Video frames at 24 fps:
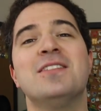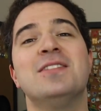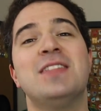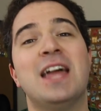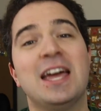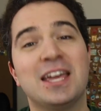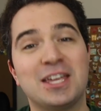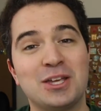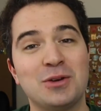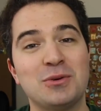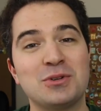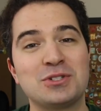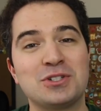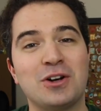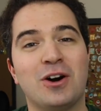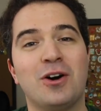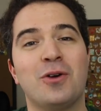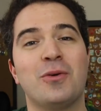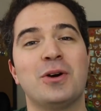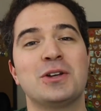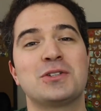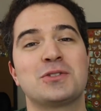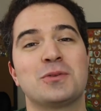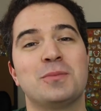Thank you as
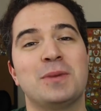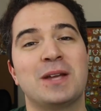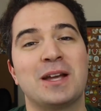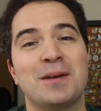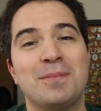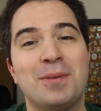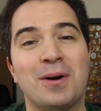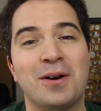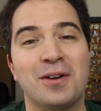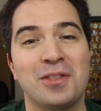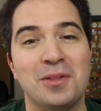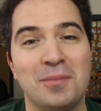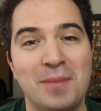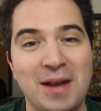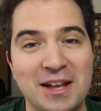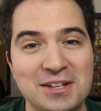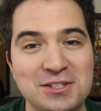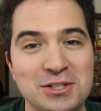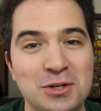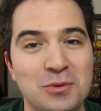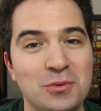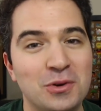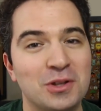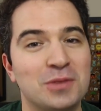always for being a part of the
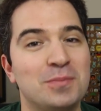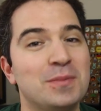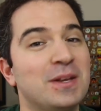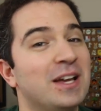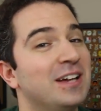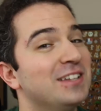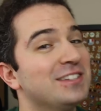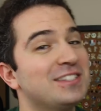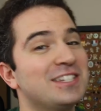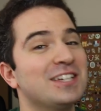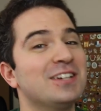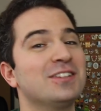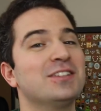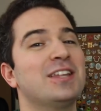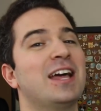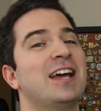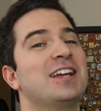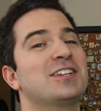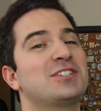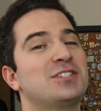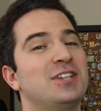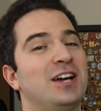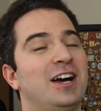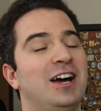magic with me. Until
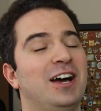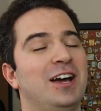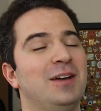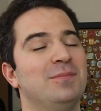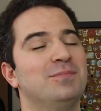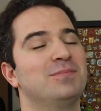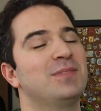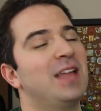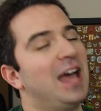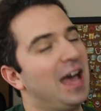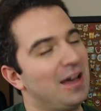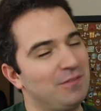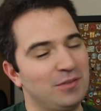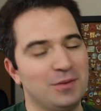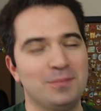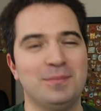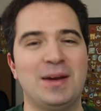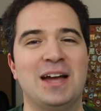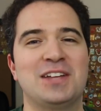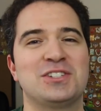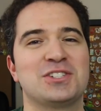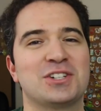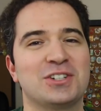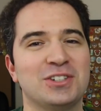next time, have a
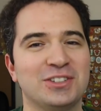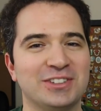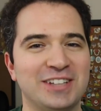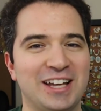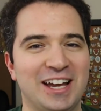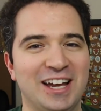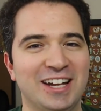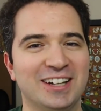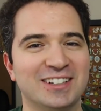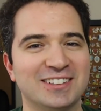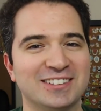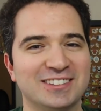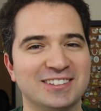magical day.